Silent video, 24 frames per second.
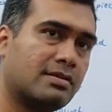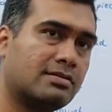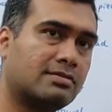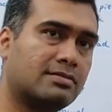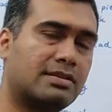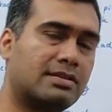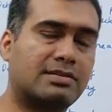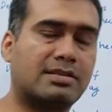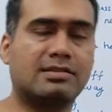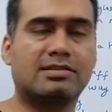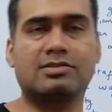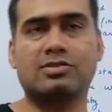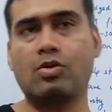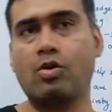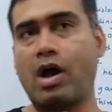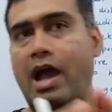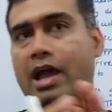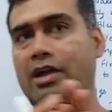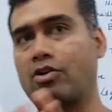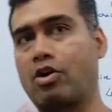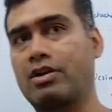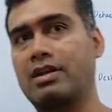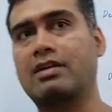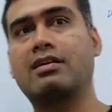This is so
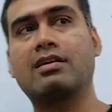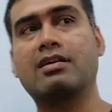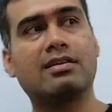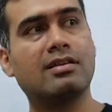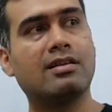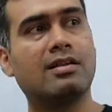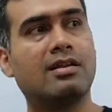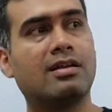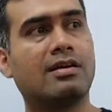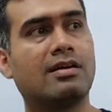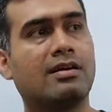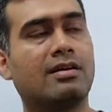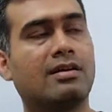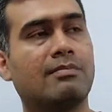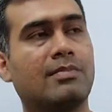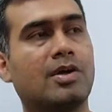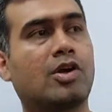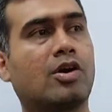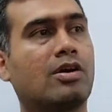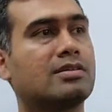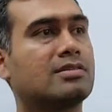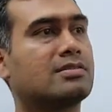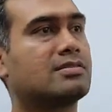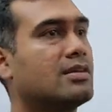ironical
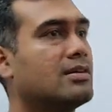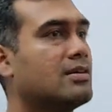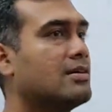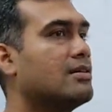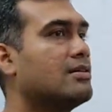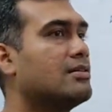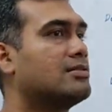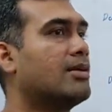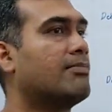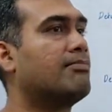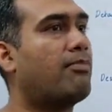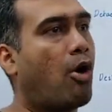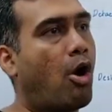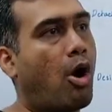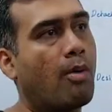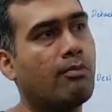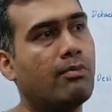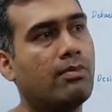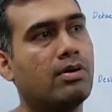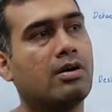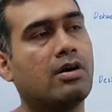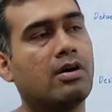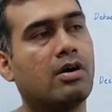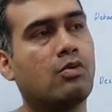because the
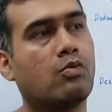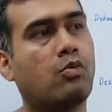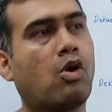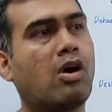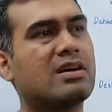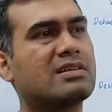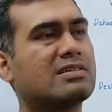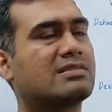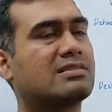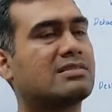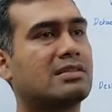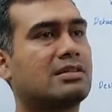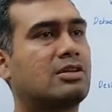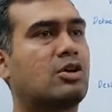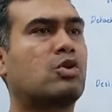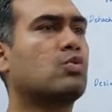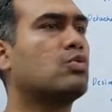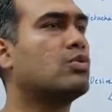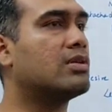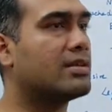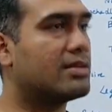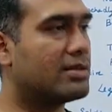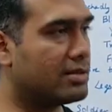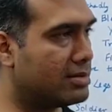bomb was
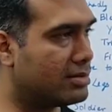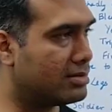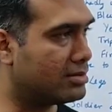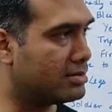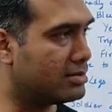cruel,